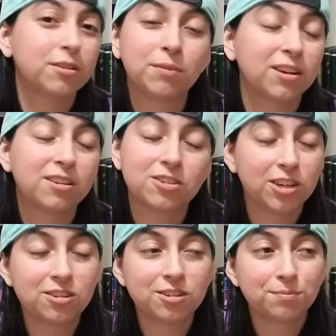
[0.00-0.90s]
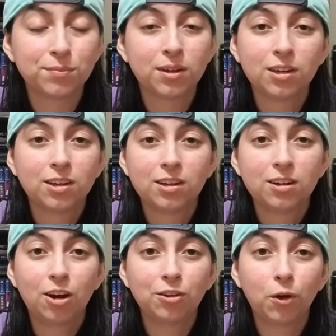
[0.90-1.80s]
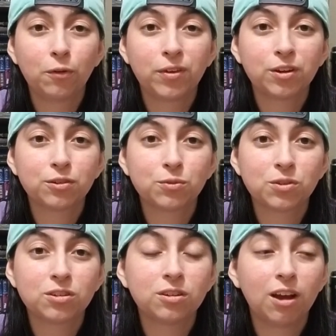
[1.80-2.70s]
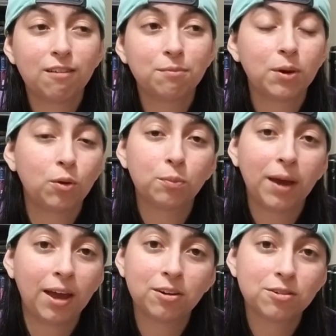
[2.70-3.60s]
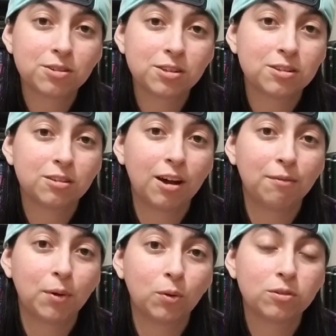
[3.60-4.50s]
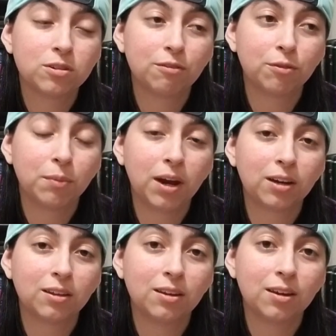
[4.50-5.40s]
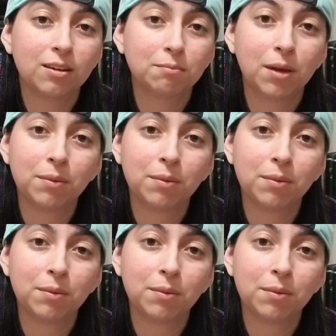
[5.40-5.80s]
I'm not going to change it. All the old videos will still have my old banners and still have my old stuff from back in the day.